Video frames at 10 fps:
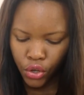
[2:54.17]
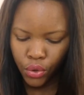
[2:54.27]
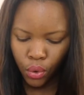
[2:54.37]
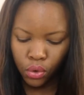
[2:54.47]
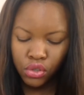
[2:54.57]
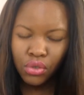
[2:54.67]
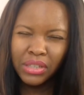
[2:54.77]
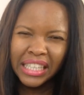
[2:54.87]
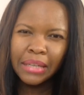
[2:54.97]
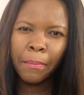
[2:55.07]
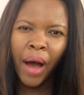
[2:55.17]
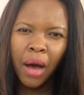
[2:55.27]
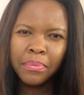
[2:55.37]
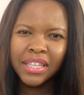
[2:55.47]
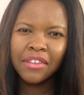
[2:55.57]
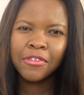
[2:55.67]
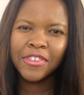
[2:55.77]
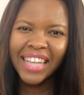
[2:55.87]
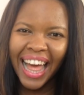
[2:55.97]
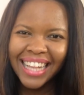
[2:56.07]
You also need pumps and
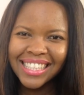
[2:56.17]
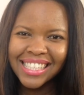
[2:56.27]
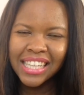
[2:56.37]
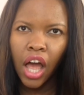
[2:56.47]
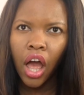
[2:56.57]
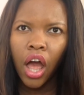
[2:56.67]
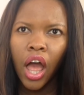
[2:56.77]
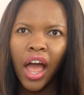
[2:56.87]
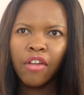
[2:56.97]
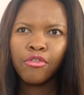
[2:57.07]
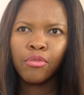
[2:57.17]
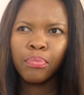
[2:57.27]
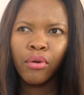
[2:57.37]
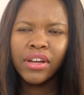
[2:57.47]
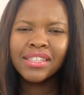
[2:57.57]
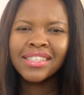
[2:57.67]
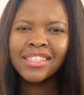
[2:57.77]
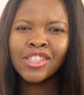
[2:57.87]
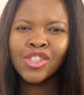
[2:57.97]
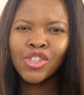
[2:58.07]
flats, and for boys,
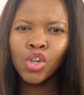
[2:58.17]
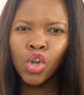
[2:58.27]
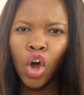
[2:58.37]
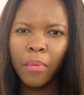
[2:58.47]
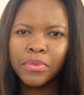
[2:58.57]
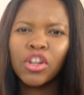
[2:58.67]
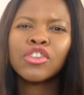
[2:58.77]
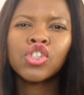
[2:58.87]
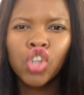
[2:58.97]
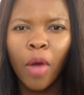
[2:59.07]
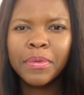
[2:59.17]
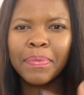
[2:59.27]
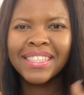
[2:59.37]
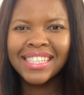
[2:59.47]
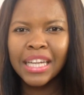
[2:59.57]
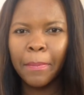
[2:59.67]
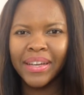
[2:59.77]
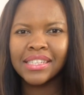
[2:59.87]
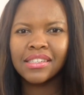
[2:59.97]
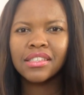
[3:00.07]
slops. Not slops, but
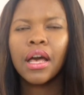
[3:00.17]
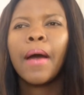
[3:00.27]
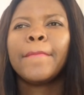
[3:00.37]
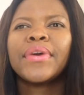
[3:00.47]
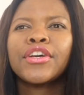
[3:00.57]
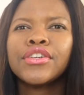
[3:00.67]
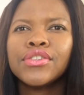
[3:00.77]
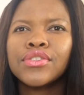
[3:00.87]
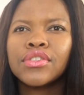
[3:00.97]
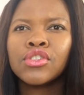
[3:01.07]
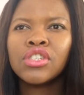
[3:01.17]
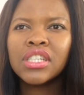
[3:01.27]
slippers, because you